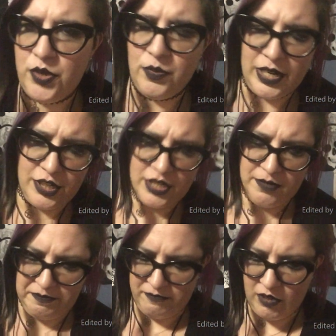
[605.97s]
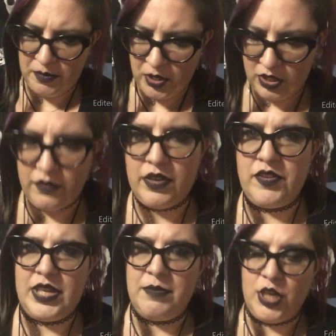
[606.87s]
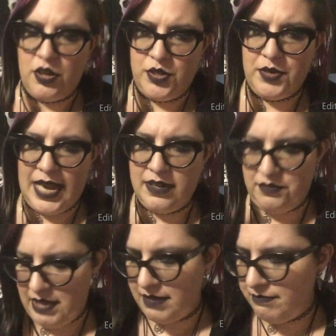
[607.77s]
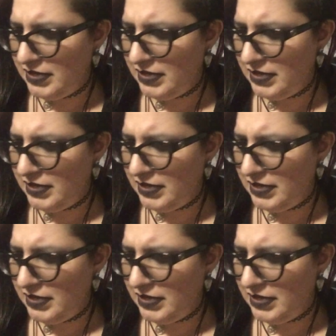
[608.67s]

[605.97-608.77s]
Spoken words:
you want to just rub all over everything, but no, you can't do that.